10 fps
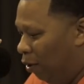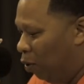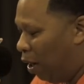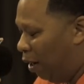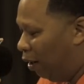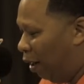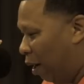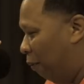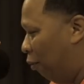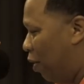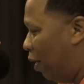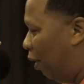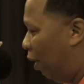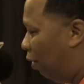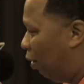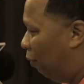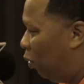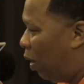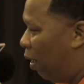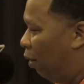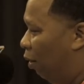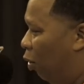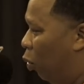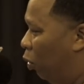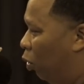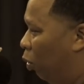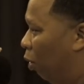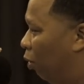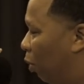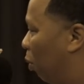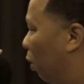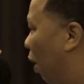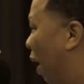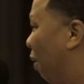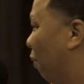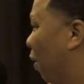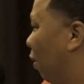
you kind of like a freak of nature if you kind of know what you're gonna do in life.